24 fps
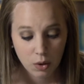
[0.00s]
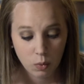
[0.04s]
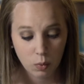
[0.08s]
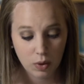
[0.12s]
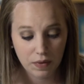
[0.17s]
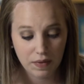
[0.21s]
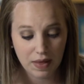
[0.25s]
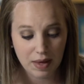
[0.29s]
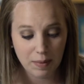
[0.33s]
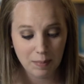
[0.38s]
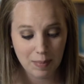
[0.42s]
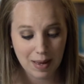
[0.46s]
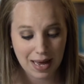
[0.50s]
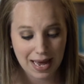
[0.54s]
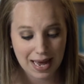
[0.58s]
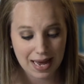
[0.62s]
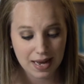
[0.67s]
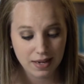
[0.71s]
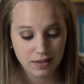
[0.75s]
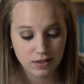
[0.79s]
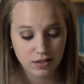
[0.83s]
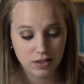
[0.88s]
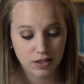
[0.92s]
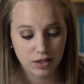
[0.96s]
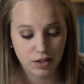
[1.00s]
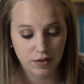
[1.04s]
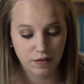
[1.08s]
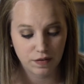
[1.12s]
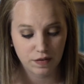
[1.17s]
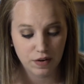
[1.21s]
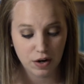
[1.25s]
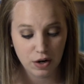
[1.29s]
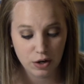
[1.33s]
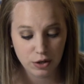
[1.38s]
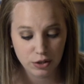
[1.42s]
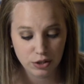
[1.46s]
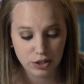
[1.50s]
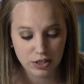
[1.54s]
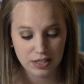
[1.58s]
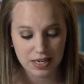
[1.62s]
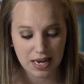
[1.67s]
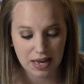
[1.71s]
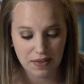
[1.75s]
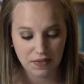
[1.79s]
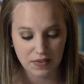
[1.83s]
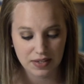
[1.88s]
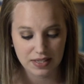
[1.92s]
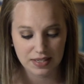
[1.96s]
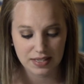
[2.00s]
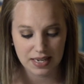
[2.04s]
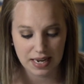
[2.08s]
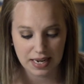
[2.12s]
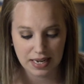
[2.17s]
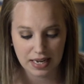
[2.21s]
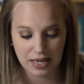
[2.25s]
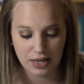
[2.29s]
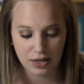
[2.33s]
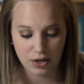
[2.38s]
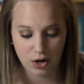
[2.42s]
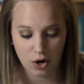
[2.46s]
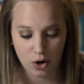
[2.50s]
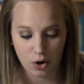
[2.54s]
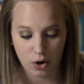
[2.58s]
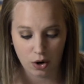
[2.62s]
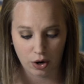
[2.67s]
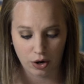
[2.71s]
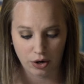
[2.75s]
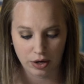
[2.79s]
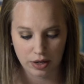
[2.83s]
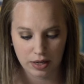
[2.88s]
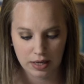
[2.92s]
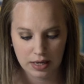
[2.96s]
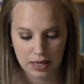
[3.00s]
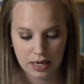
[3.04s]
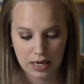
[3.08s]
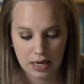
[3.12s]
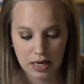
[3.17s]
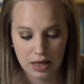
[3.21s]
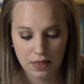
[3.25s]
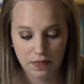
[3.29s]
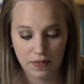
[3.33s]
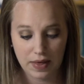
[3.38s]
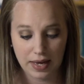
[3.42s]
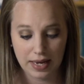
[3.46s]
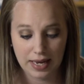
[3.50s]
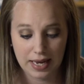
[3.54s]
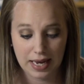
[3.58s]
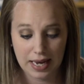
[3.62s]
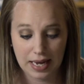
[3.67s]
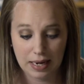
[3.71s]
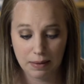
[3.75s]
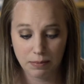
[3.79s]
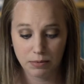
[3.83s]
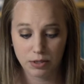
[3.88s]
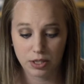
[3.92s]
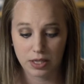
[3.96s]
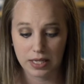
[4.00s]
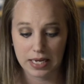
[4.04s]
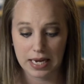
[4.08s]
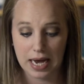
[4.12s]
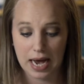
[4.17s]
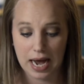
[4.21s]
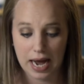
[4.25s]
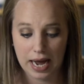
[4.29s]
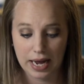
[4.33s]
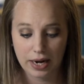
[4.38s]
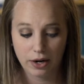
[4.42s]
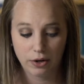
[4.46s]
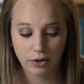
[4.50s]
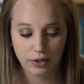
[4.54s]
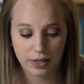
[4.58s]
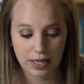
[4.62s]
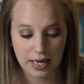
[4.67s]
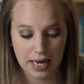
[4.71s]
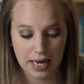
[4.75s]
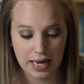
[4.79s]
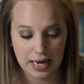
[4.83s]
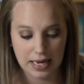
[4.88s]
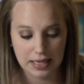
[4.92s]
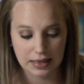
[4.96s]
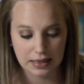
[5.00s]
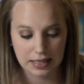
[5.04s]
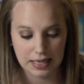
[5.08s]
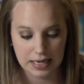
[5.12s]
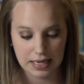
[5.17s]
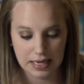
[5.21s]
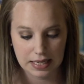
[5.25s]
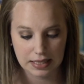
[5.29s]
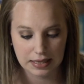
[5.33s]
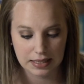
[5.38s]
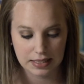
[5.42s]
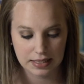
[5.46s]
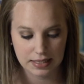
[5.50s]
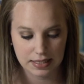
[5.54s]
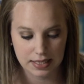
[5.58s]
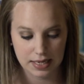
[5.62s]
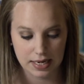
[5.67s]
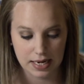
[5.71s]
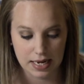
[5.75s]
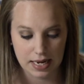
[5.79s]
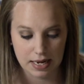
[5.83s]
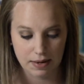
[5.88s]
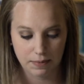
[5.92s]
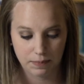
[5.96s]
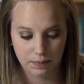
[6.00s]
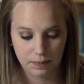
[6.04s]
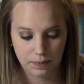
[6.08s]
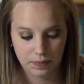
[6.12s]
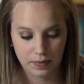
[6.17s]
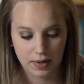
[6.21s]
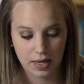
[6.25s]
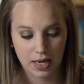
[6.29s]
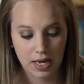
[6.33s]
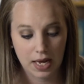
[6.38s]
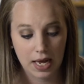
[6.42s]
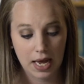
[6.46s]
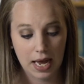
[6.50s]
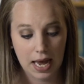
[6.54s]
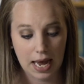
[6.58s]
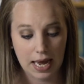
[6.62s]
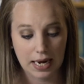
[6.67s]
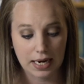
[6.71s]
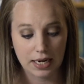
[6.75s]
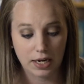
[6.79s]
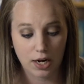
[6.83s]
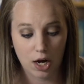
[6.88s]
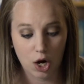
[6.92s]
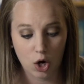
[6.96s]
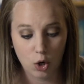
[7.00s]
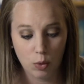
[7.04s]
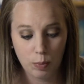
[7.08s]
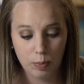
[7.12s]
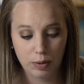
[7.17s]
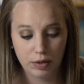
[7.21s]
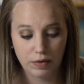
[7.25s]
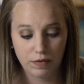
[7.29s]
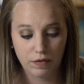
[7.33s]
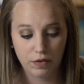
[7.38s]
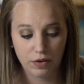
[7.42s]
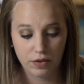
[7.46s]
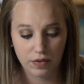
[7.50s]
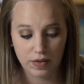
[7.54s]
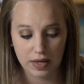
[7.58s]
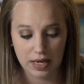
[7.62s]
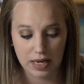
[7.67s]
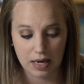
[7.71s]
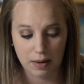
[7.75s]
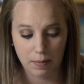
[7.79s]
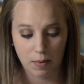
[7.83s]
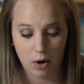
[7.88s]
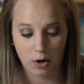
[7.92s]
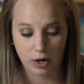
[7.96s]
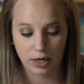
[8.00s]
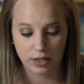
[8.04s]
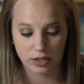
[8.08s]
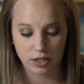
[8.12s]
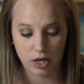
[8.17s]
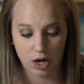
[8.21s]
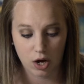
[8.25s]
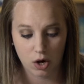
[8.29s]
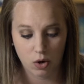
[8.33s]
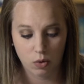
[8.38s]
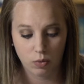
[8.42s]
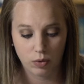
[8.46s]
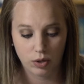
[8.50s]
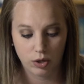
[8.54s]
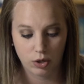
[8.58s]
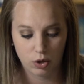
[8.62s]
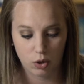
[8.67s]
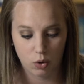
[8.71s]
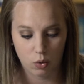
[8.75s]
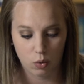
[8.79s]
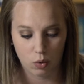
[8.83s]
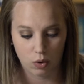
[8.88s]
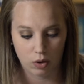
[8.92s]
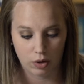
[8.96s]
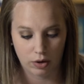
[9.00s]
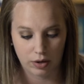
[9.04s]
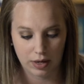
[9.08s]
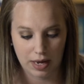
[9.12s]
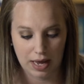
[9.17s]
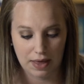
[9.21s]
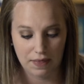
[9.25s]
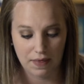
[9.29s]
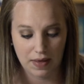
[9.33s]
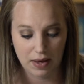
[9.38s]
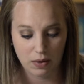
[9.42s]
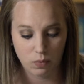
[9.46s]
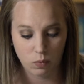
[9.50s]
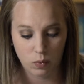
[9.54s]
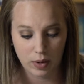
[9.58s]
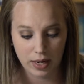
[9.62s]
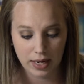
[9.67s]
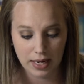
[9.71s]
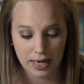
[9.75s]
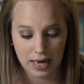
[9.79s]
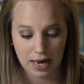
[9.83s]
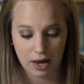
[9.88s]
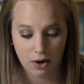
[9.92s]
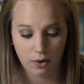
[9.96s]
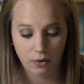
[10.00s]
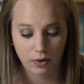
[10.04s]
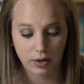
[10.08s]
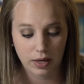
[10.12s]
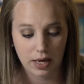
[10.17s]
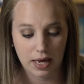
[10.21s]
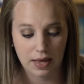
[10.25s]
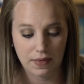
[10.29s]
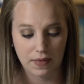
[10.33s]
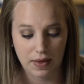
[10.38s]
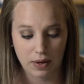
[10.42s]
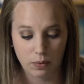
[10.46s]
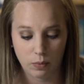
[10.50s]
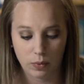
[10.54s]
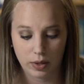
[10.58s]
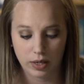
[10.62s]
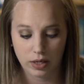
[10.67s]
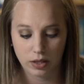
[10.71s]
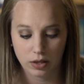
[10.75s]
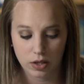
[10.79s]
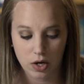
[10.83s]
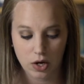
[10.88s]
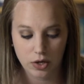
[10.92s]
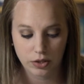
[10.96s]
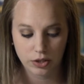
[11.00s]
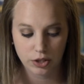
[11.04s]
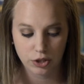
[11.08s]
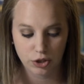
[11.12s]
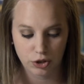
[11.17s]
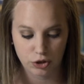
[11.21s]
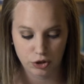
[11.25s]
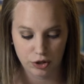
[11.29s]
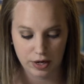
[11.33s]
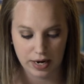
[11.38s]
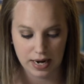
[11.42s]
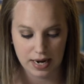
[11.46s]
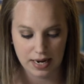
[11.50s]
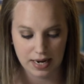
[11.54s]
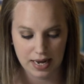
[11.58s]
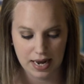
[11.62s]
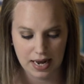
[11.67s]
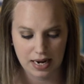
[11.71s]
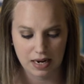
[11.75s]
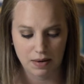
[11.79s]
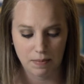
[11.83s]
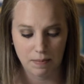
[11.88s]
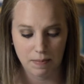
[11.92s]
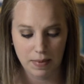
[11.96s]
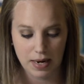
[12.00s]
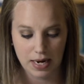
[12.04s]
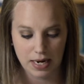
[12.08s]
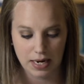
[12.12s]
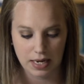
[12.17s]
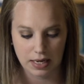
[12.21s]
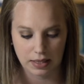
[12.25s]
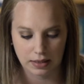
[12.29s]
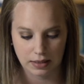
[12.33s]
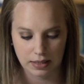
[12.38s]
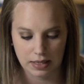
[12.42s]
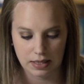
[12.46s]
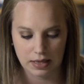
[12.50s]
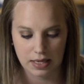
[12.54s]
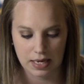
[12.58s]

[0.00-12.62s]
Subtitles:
When they passed the first and the second guard, they came to the iron gate leading the city. And it opened for them on its own accord, and they went out and they went along the street, and immediately